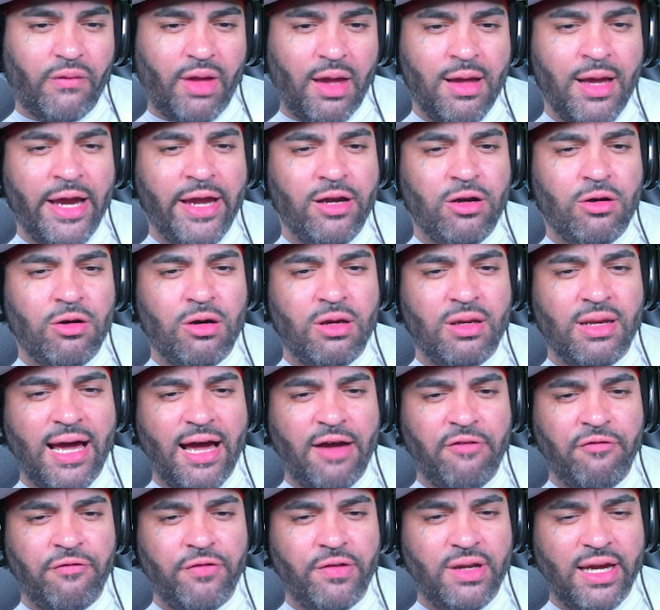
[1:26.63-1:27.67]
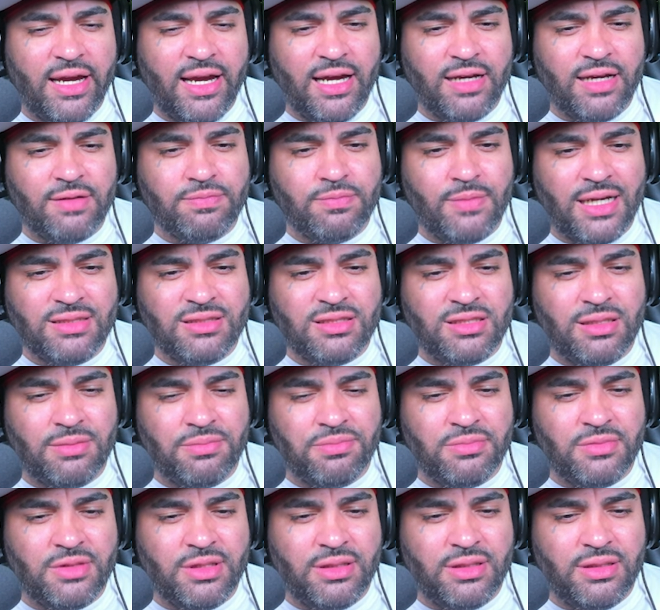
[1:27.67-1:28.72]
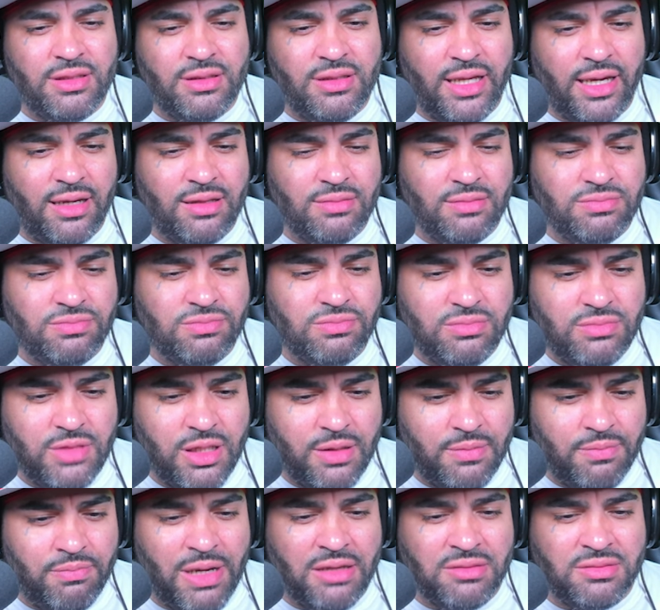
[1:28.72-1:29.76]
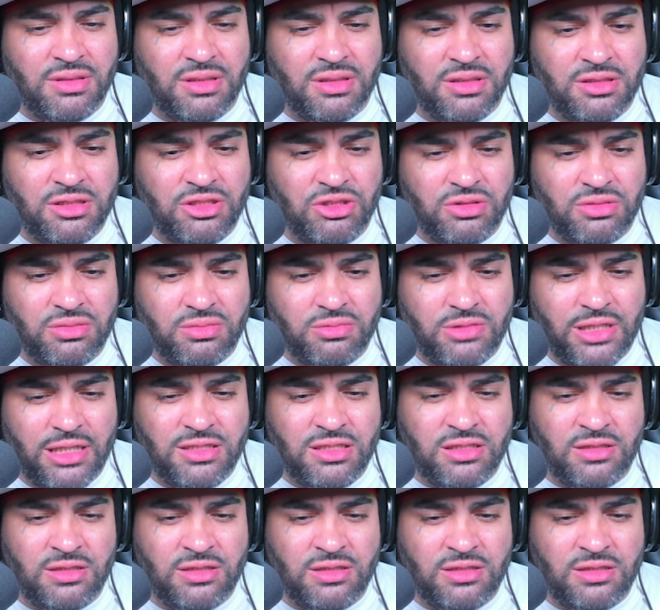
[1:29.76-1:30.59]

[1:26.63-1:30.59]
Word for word: I ain't gonna lie, I feel like I watched something like about this that's